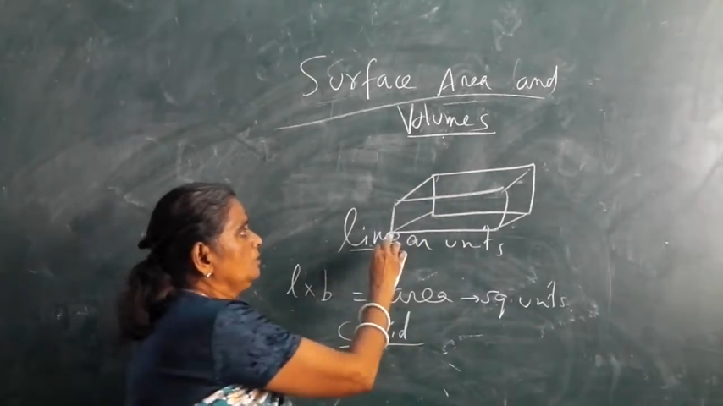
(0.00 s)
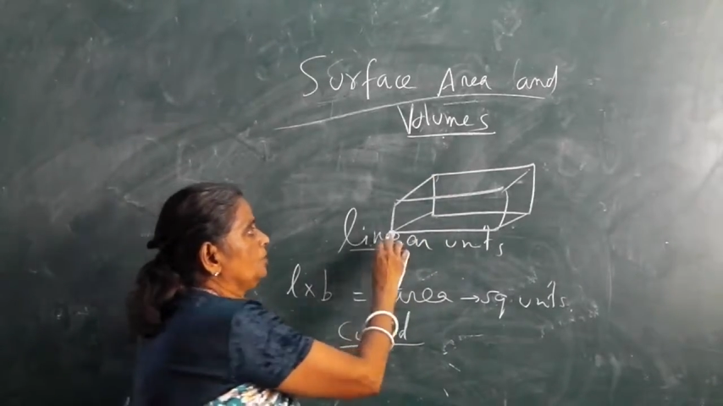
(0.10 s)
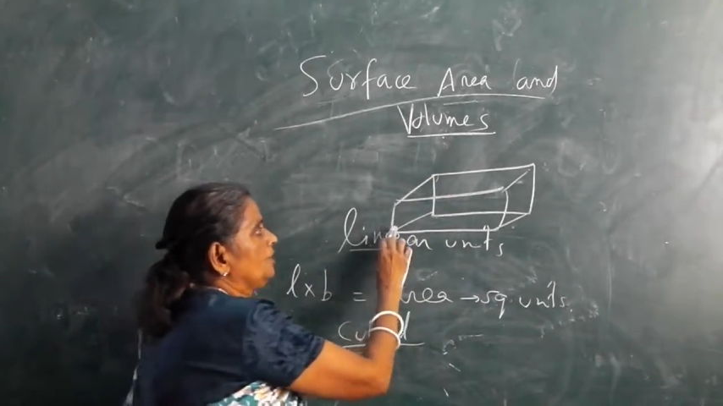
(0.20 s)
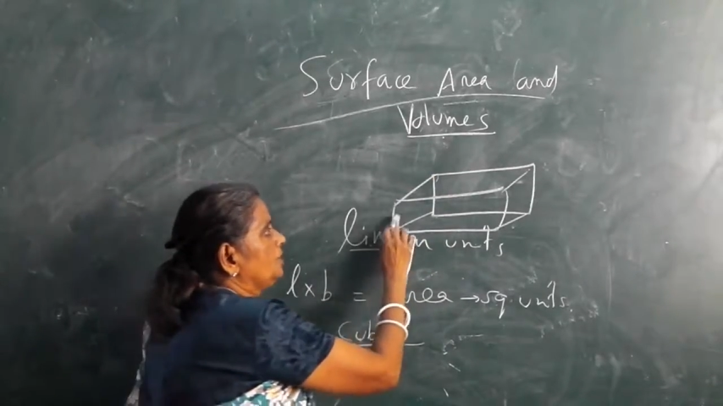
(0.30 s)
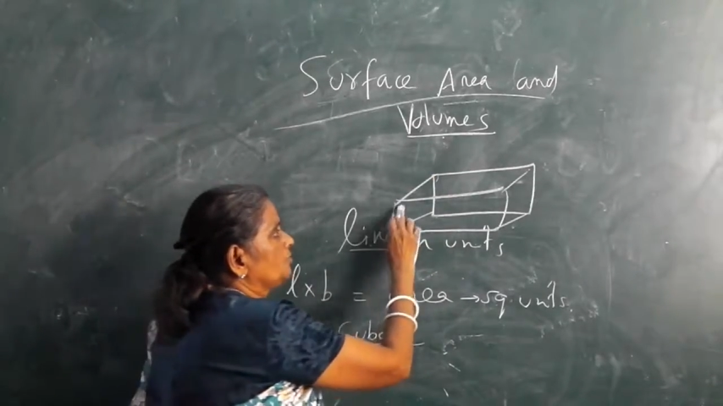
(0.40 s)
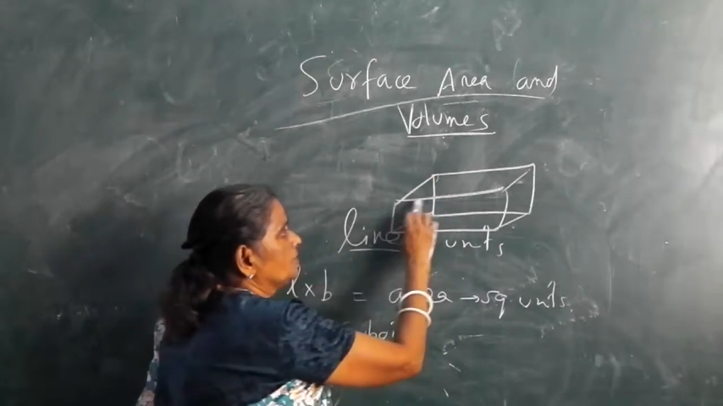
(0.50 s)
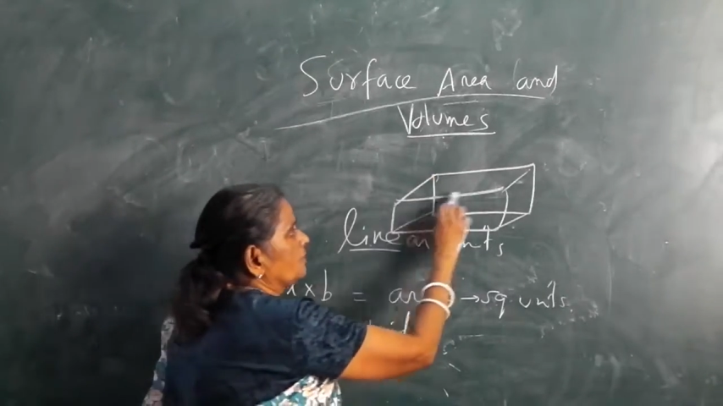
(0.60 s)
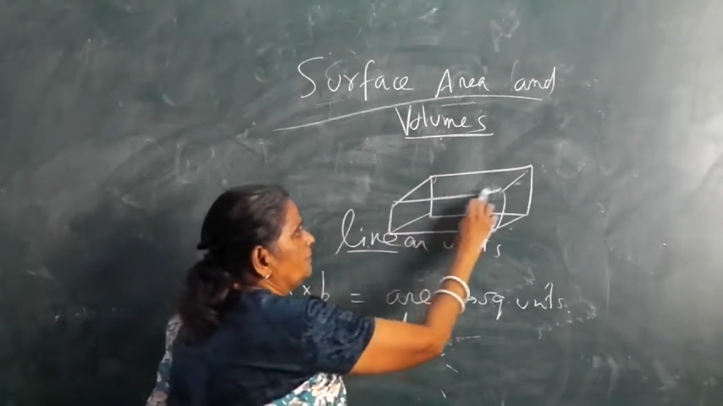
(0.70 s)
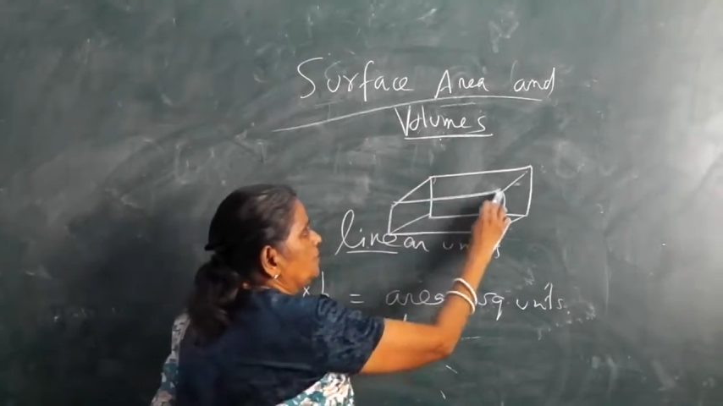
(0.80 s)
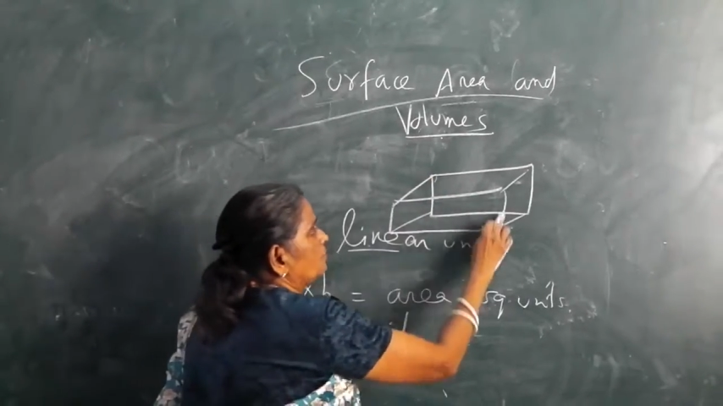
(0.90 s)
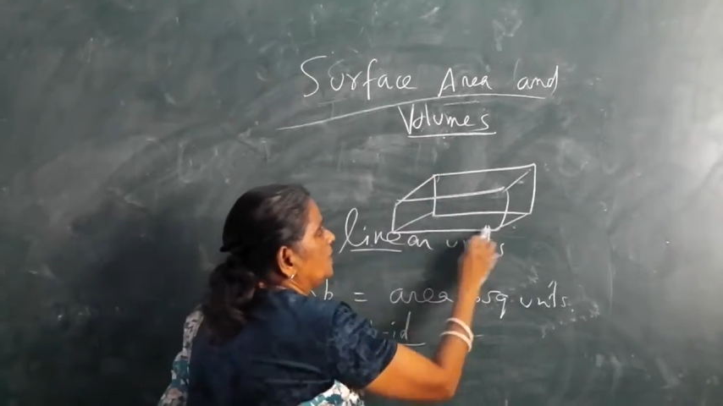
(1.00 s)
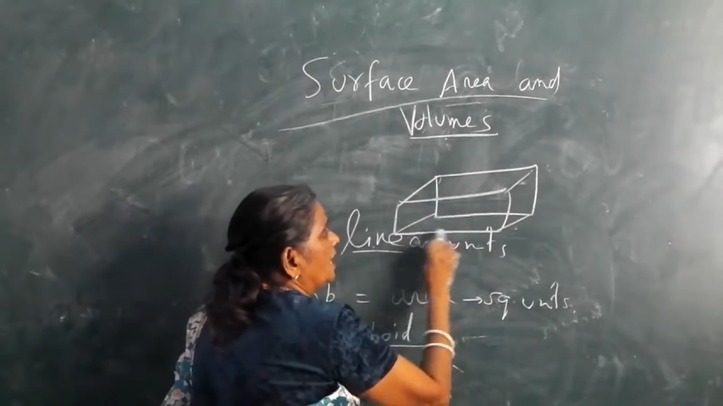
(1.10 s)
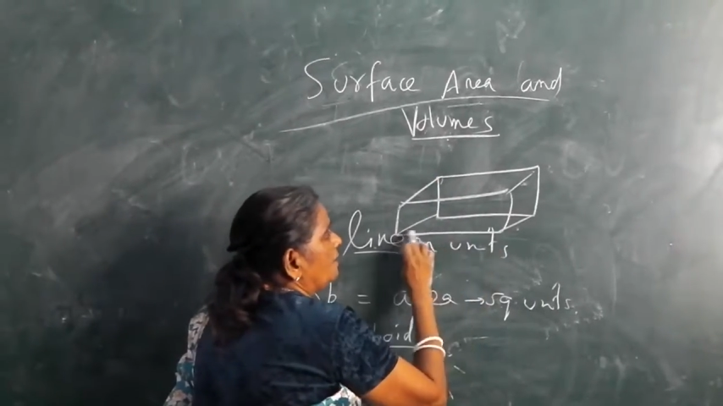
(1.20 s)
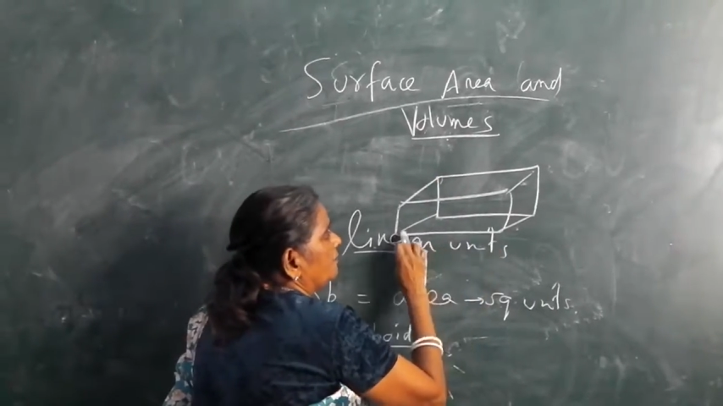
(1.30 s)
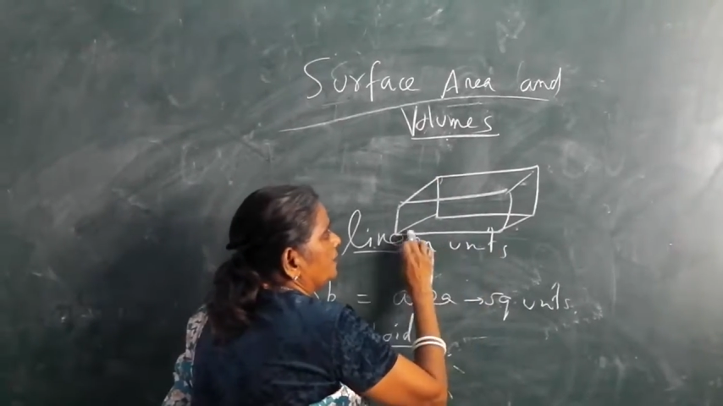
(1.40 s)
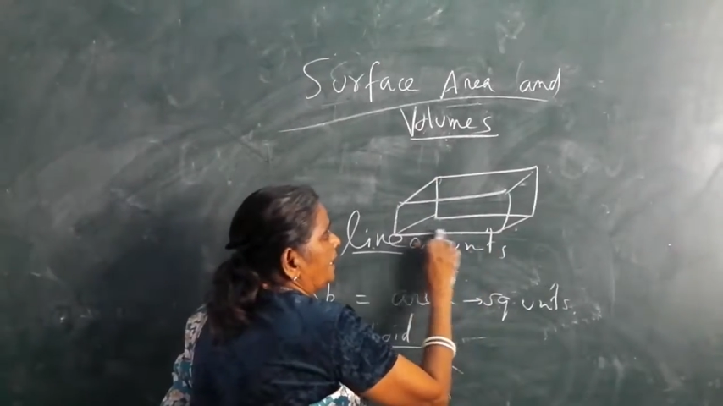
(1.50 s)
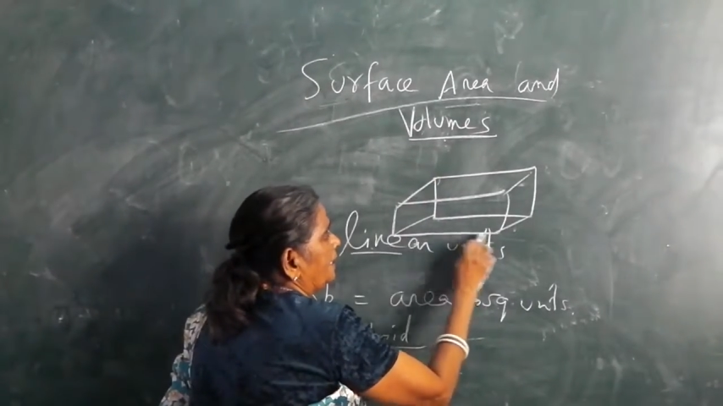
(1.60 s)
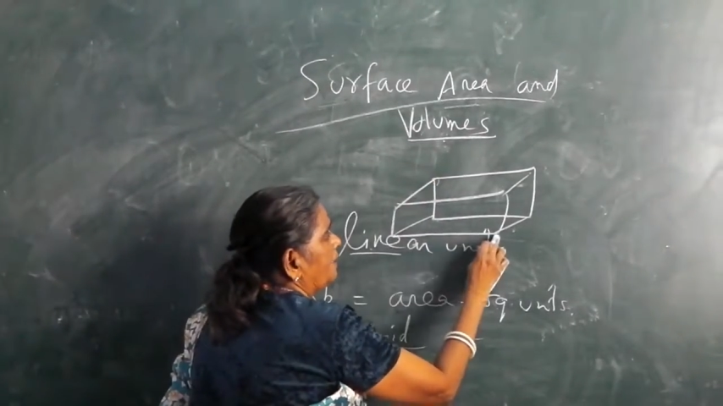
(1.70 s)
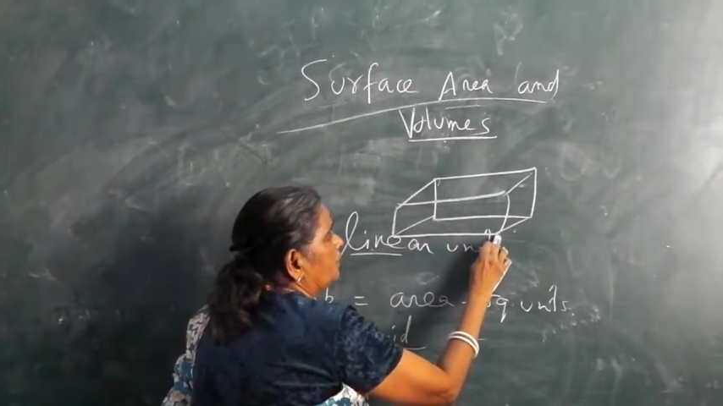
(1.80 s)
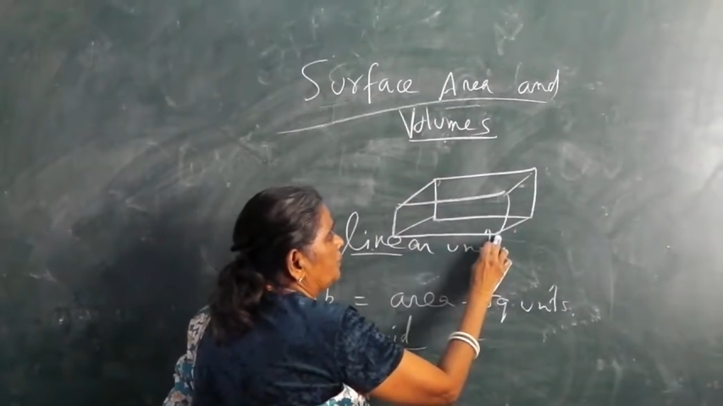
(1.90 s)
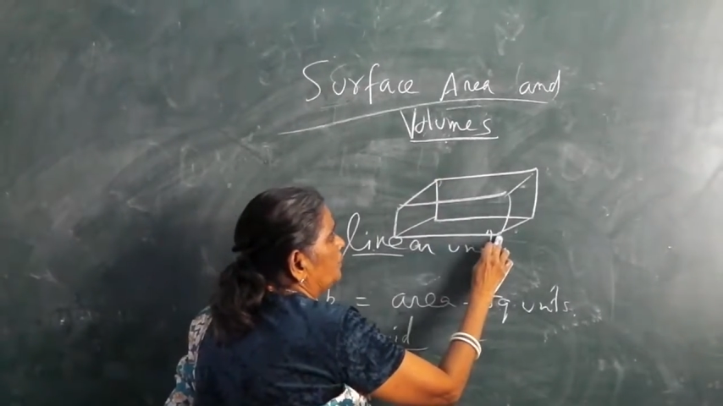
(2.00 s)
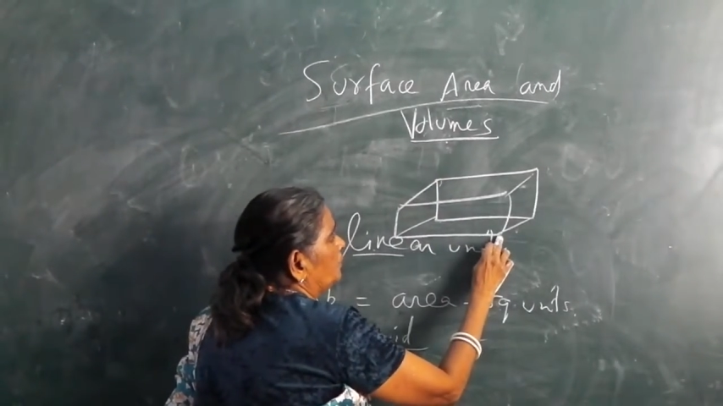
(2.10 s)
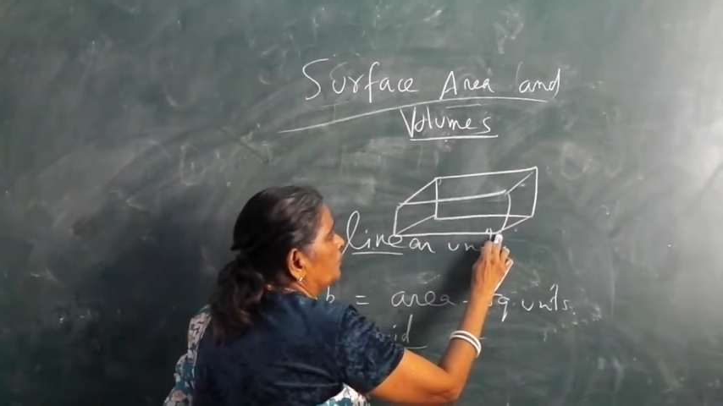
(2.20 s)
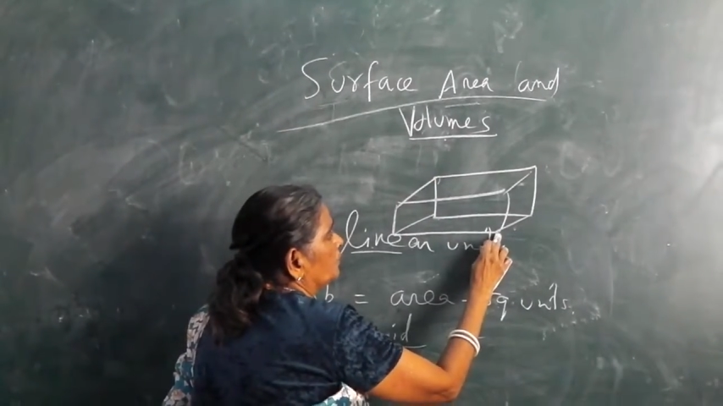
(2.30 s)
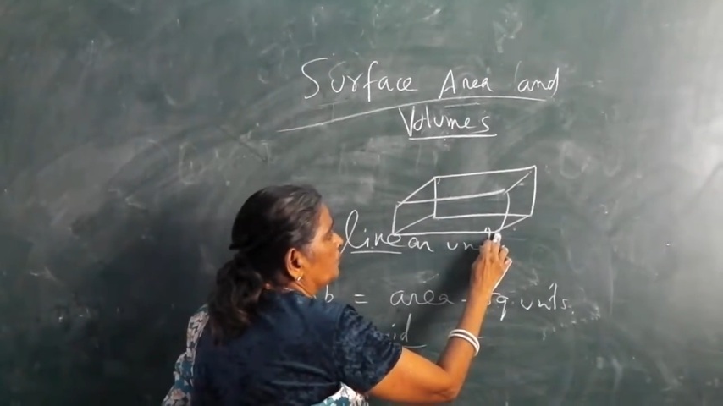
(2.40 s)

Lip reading: See, this surface will have L into